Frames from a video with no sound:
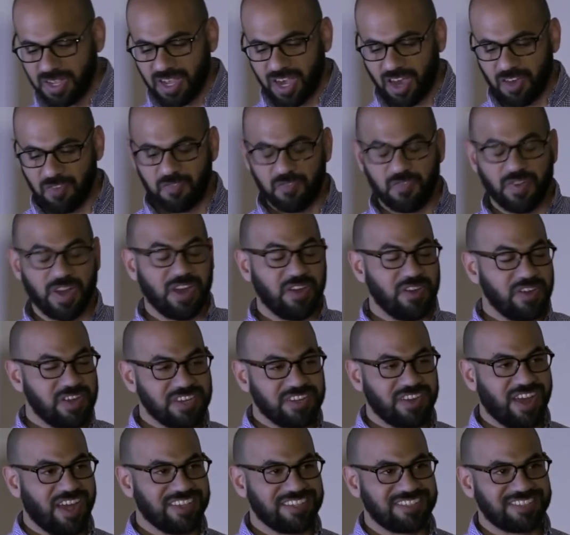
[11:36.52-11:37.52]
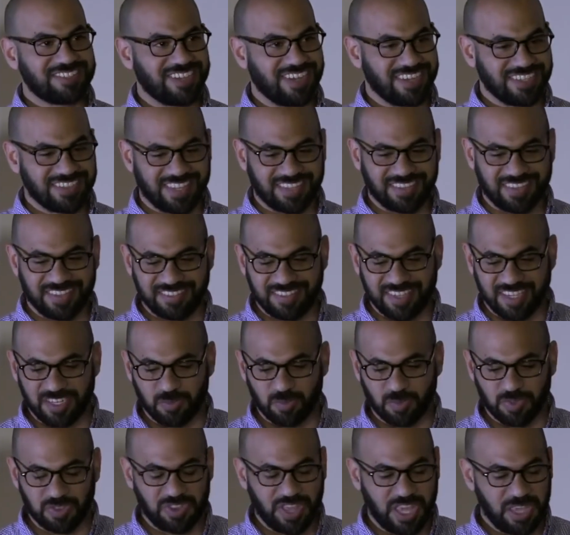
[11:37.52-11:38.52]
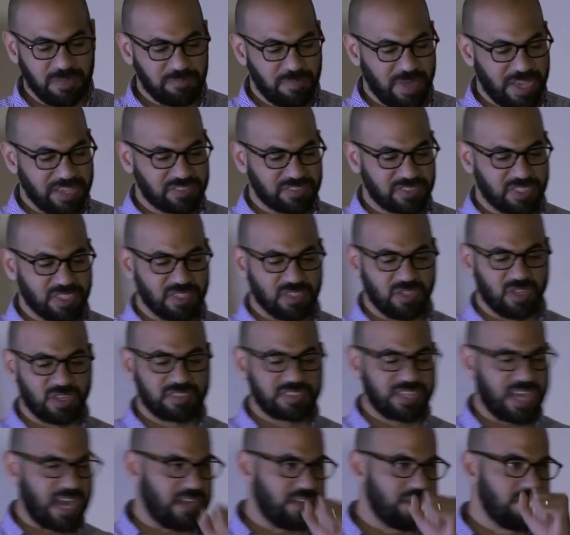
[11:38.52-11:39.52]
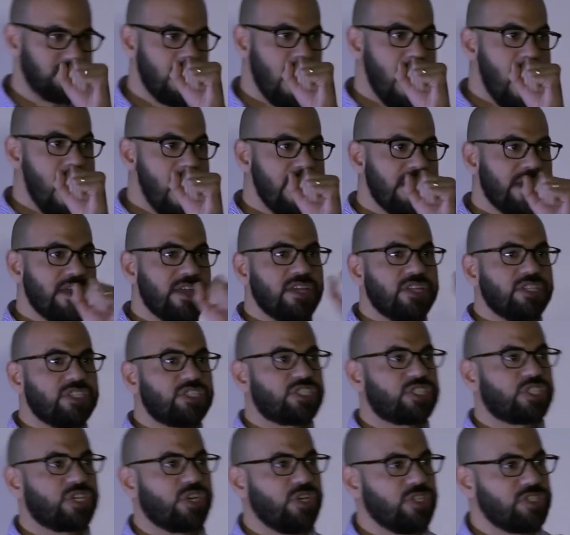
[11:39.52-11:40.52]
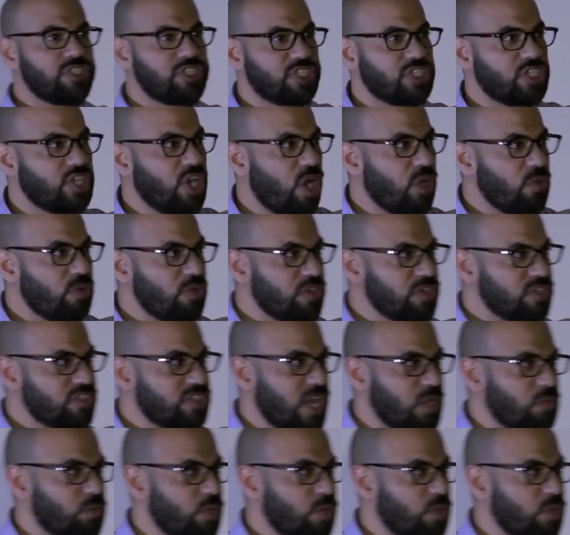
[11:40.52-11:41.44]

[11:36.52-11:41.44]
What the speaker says: a very nice study that they did. What they basically looked at, churchgoers that